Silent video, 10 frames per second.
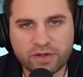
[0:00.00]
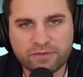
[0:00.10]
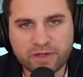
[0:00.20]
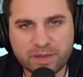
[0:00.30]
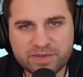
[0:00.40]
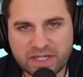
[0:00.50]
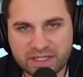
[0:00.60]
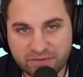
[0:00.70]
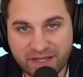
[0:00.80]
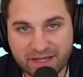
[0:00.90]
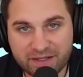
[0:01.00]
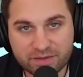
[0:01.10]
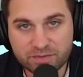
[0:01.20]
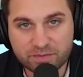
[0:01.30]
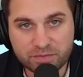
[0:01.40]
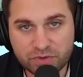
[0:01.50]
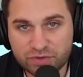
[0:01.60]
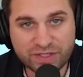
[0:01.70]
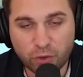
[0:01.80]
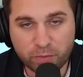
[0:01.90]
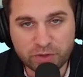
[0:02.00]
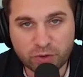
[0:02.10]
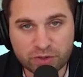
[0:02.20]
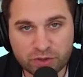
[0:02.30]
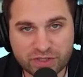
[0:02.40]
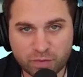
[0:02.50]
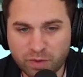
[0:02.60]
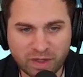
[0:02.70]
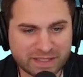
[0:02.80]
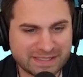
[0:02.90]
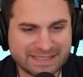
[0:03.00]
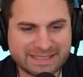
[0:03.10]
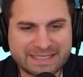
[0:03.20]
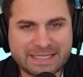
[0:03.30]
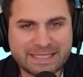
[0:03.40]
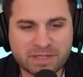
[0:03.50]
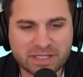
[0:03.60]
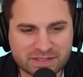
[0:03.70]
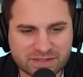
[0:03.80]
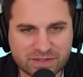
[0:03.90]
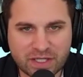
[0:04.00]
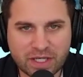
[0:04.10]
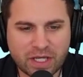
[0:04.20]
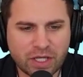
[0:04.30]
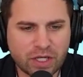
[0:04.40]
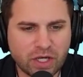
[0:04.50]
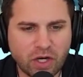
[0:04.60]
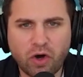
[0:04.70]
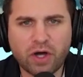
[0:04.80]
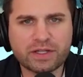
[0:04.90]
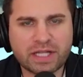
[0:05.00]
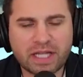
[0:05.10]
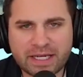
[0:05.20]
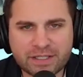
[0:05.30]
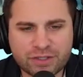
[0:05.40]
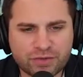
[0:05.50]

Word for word: flip side of that, you see Opendoor saying we want seamless online right.